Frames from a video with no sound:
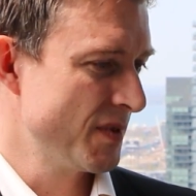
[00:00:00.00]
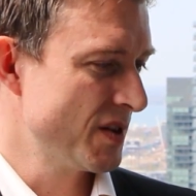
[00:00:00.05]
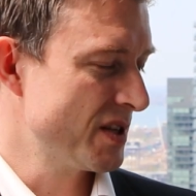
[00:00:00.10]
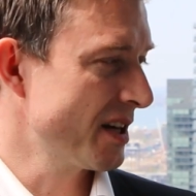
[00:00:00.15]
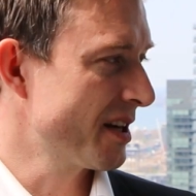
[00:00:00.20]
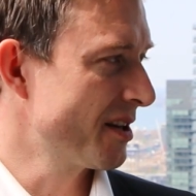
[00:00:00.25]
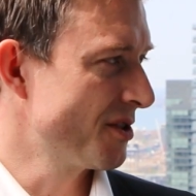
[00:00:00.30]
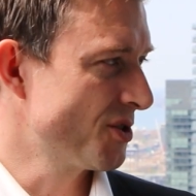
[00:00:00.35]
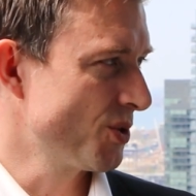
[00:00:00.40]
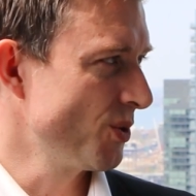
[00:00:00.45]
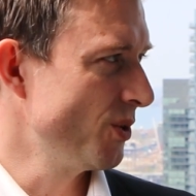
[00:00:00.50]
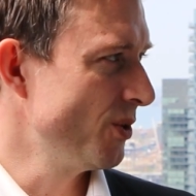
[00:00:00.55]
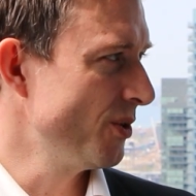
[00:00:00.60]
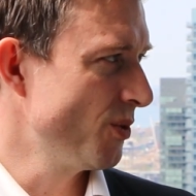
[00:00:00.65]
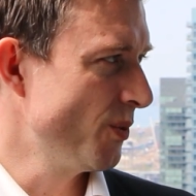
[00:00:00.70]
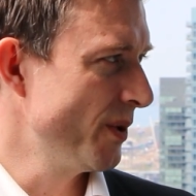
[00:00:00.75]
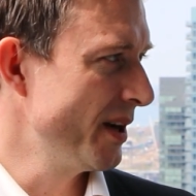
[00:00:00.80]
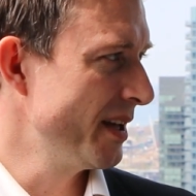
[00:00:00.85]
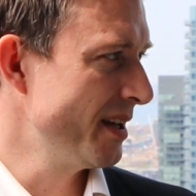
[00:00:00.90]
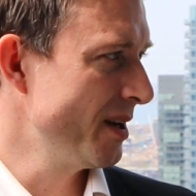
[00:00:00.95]
to control
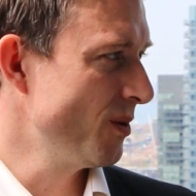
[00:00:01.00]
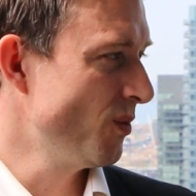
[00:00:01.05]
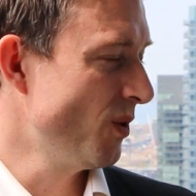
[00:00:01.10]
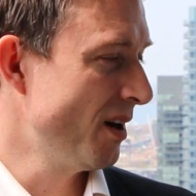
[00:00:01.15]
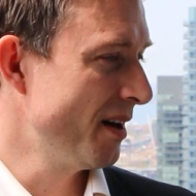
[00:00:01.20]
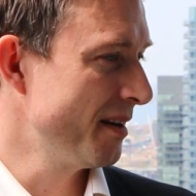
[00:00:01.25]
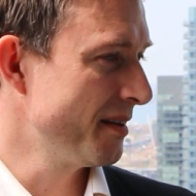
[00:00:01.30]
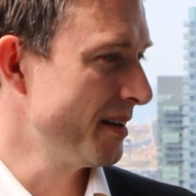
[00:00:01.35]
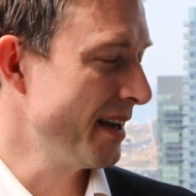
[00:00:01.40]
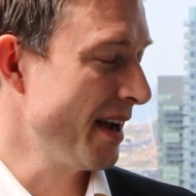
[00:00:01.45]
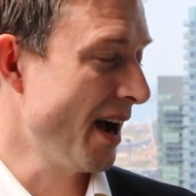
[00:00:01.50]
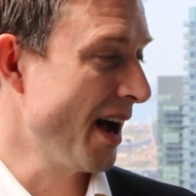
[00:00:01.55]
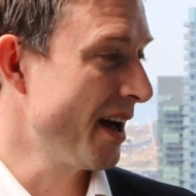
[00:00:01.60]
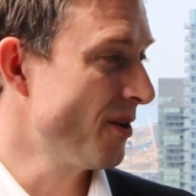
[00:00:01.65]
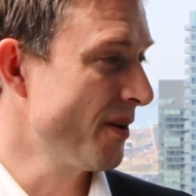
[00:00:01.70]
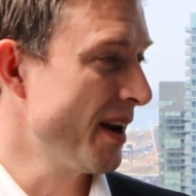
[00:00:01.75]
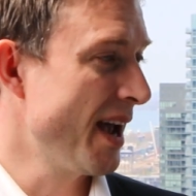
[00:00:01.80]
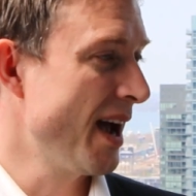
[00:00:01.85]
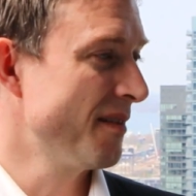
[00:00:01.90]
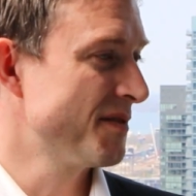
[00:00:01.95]
the way they want. I
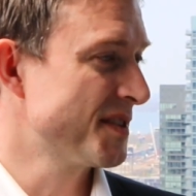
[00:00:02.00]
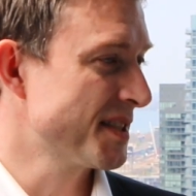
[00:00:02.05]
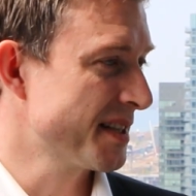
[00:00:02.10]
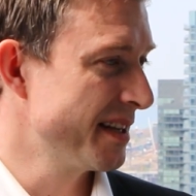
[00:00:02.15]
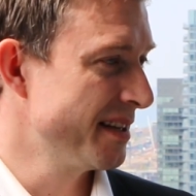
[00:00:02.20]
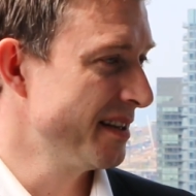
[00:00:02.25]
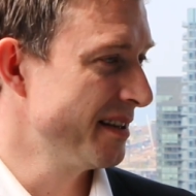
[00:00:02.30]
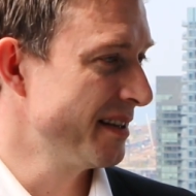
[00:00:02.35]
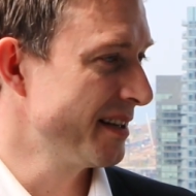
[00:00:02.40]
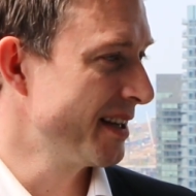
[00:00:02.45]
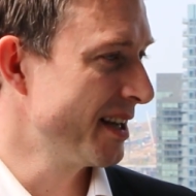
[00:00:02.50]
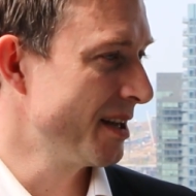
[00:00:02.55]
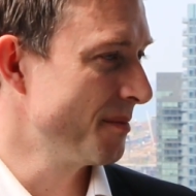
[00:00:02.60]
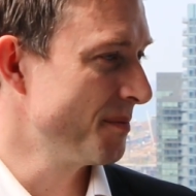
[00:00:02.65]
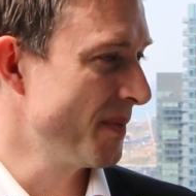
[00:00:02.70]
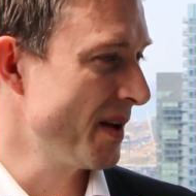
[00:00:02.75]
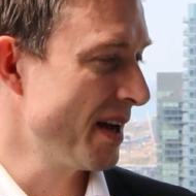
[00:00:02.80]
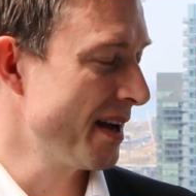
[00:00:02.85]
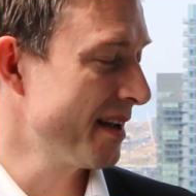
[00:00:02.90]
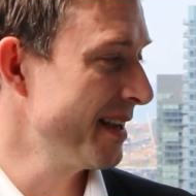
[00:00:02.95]
don't have skin in the
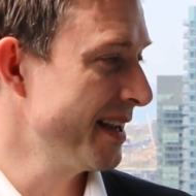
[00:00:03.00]
game.